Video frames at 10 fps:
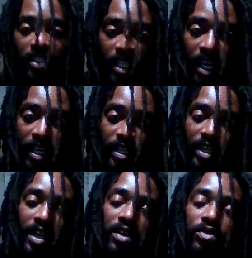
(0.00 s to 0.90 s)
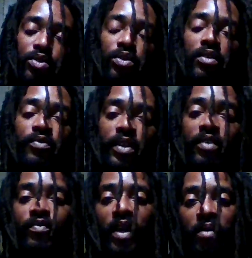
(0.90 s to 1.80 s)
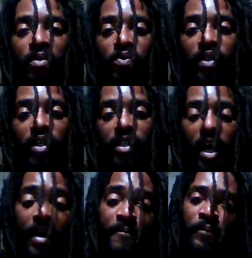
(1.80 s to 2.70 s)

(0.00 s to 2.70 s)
gang that ain't gonna do nothing for their family when they die.